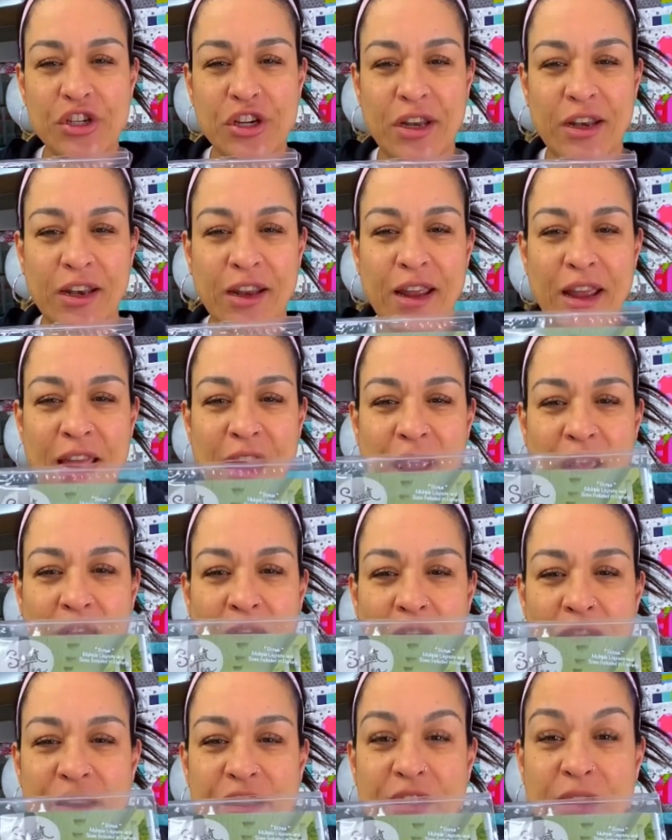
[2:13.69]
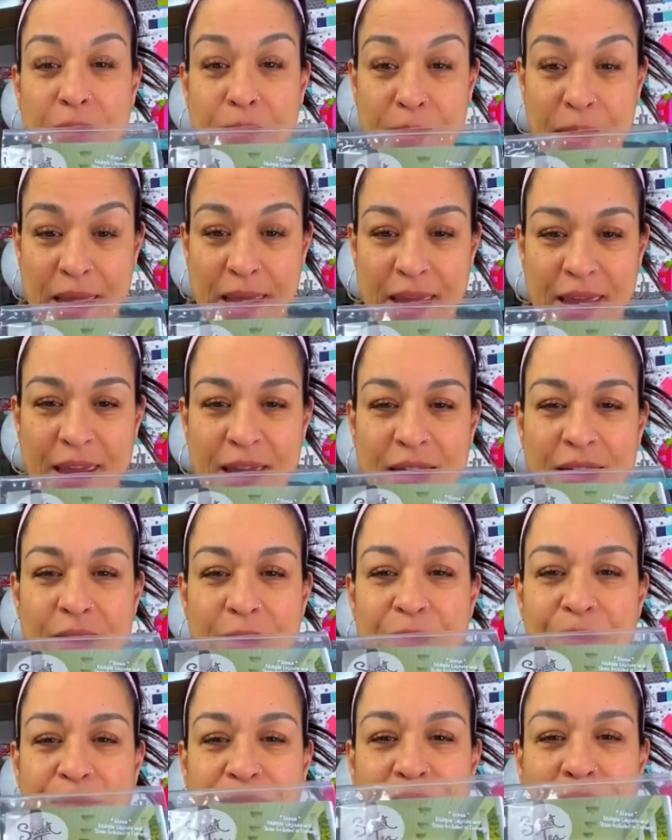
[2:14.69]
And to me,
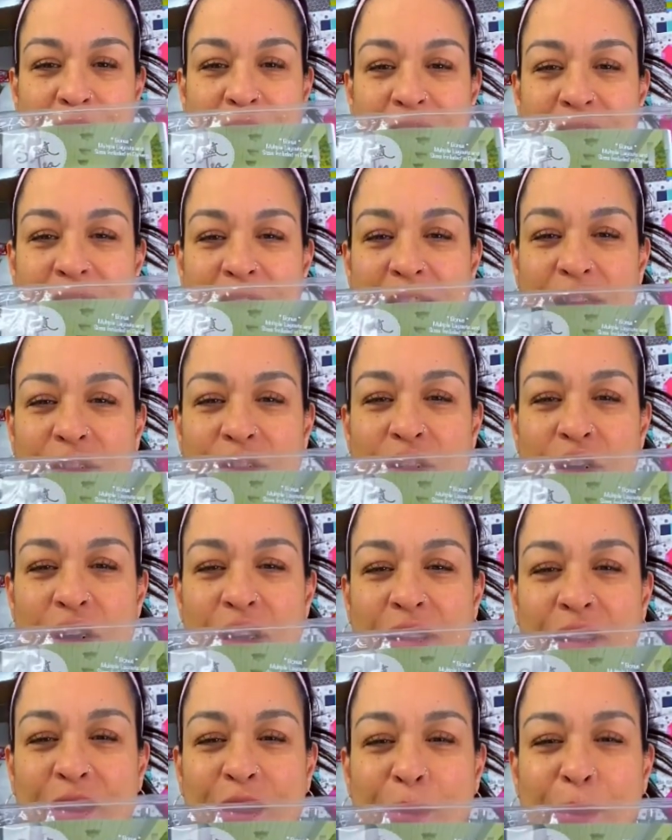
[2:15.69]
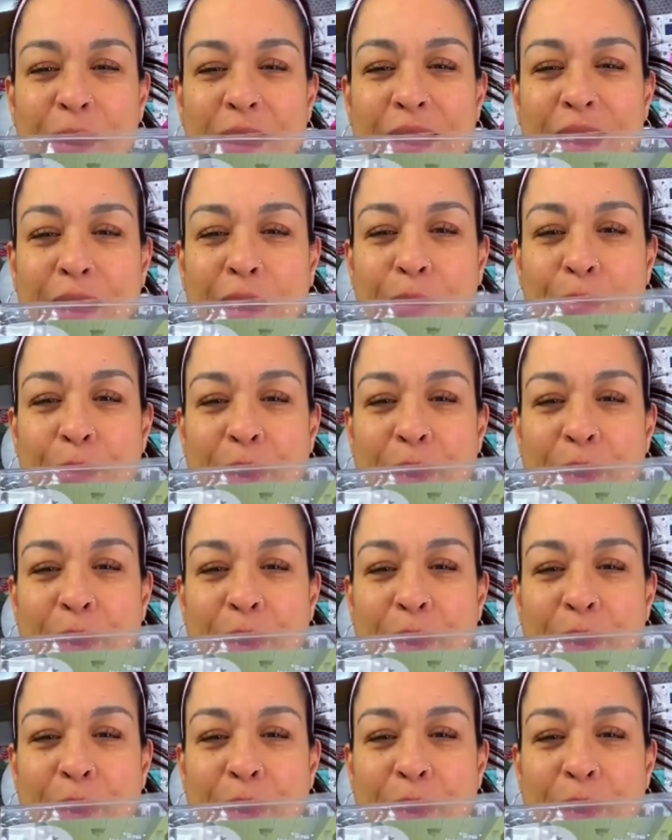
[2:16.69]
they look a little bit like